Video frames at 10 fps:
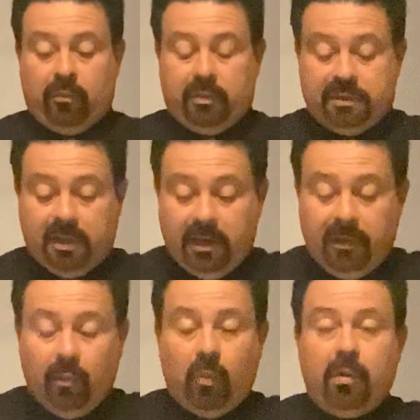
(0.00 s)
study
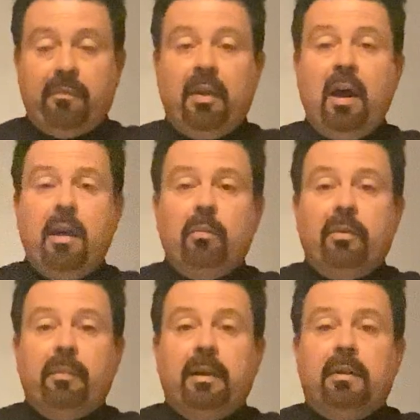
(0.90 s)
the Word of God with
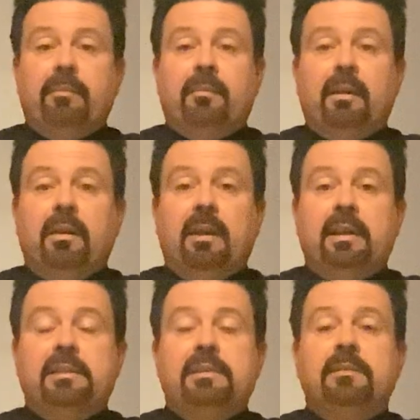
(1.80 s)
me. And
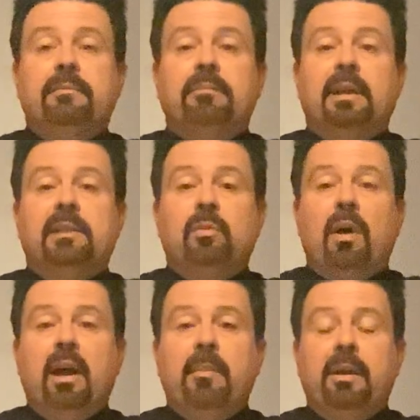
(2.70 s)
that's
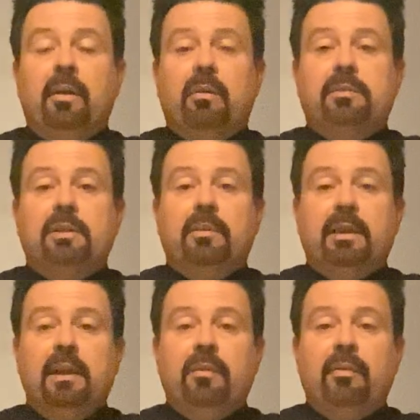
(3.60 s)
why I'm here. So
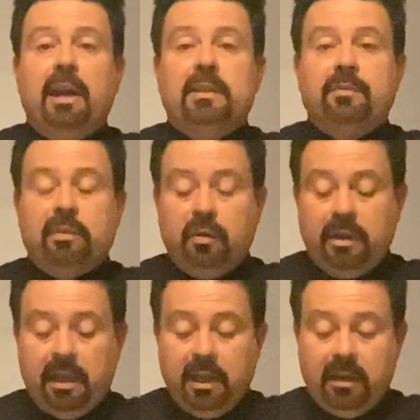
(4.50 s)
again, thanks for
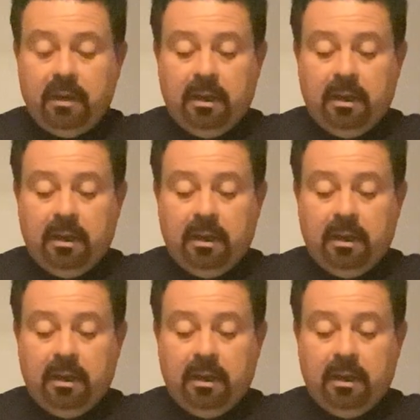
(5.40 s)
tuning in.